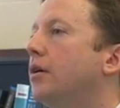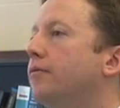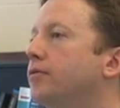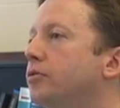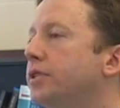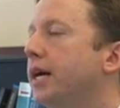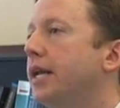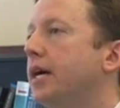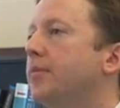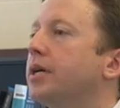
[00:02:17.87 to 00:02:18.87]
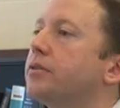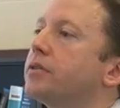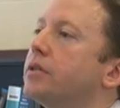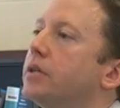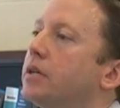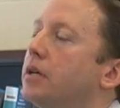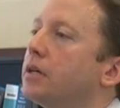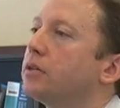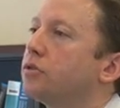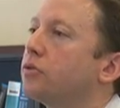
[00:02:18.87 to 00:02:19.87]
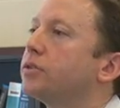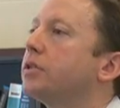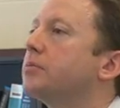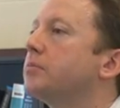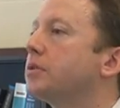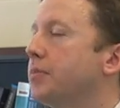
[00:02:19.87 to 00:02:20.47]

fluid dynamics, control systems,